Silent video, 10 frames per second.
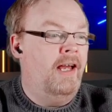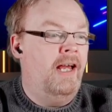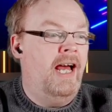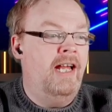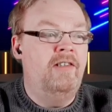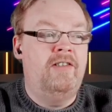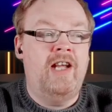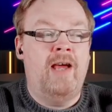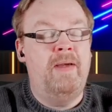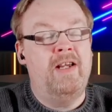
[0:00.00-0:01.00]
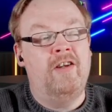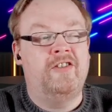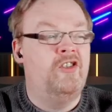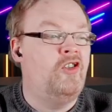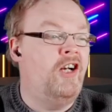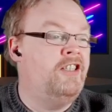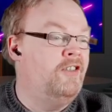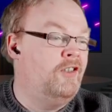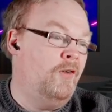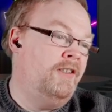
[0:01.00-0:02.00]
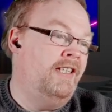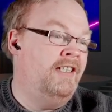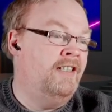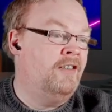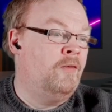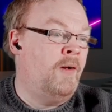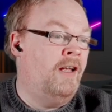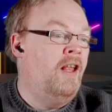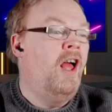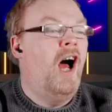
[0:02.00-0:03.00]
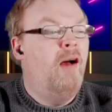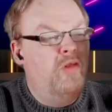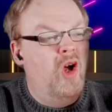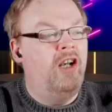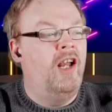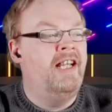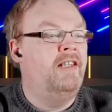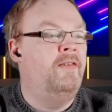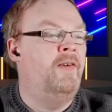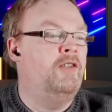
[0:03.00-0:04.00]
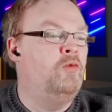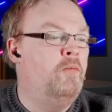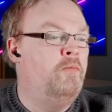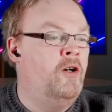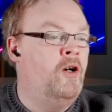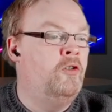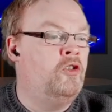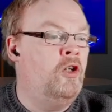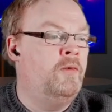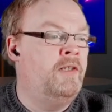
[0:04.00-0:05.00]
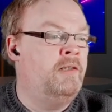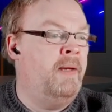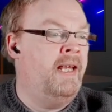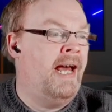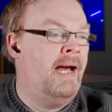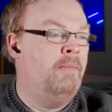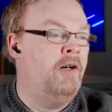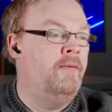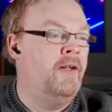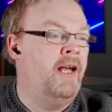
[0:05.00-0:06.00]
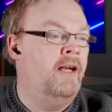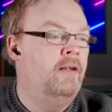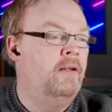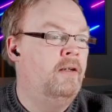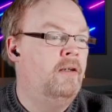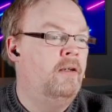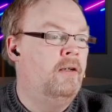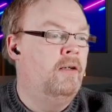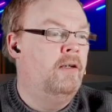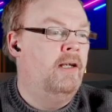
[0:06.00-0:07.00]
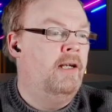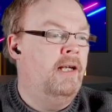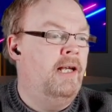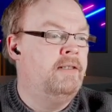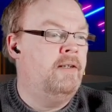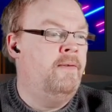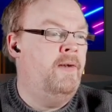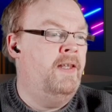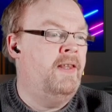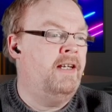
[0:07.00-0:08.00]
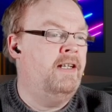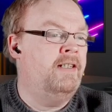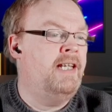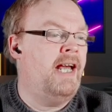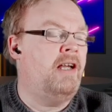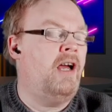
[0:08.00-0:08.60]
And a bit of concentration is always needed as well. I'm not liking the fact what Bruto's doing with this big hammer over there, as I fear that could attack...